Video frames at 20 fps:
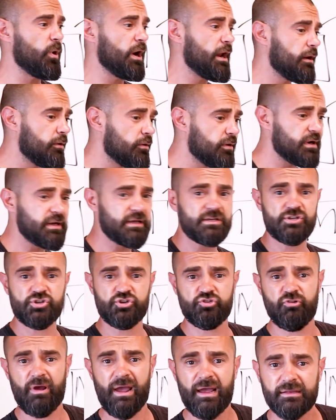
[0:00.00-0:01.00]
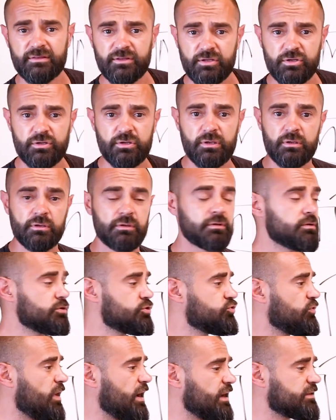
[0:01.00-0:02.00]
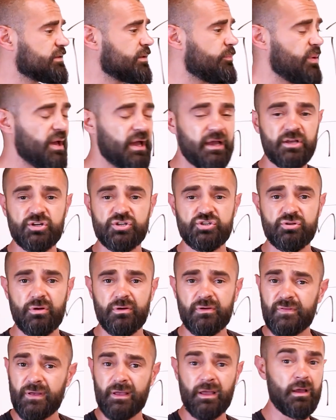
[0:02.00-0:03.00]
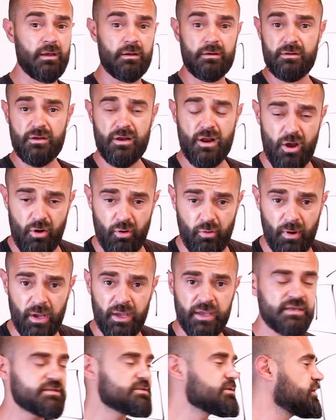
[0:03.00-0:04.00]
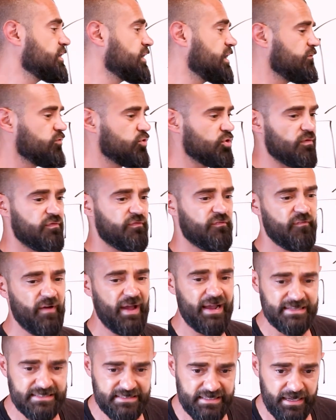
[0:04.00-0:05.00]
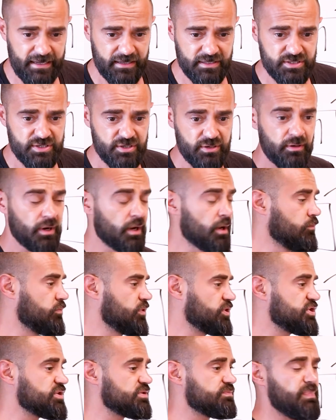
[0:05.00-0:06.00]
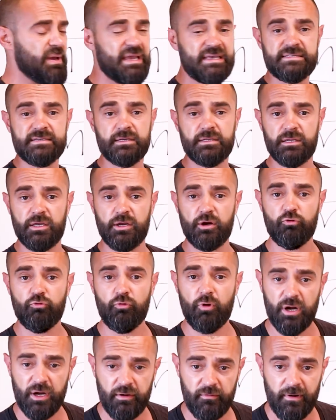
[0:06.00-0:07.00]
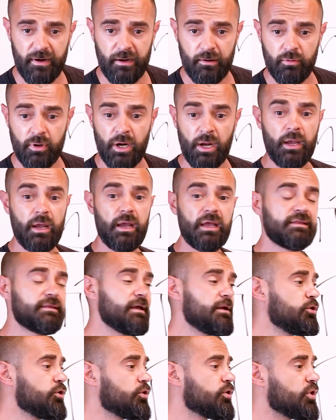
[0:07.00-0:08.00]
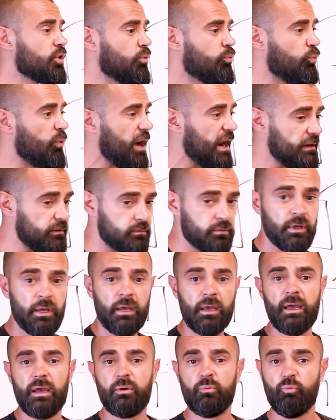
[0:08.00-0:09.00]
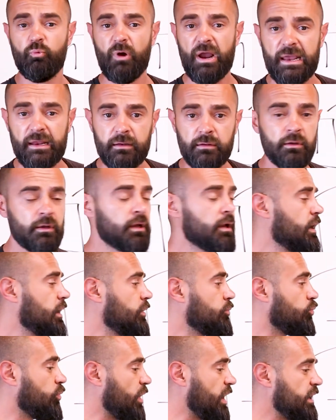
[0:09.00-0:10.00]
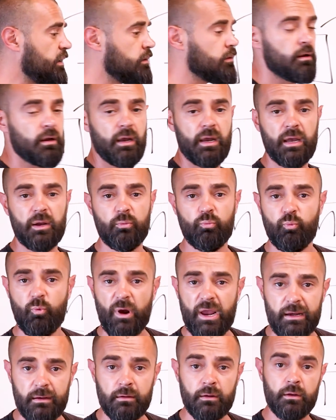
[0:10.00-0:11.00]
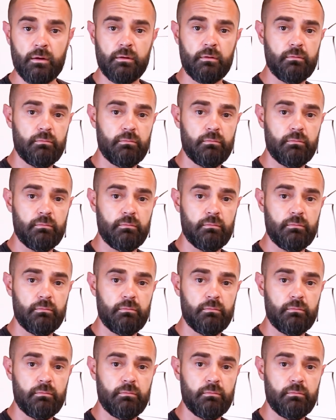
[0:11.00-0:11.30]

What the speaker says: where it is, track the package, do anything? No, he's gonna give you a fast answer, which is basically a runaround, and then you're gonna wait and wait and wait and wait.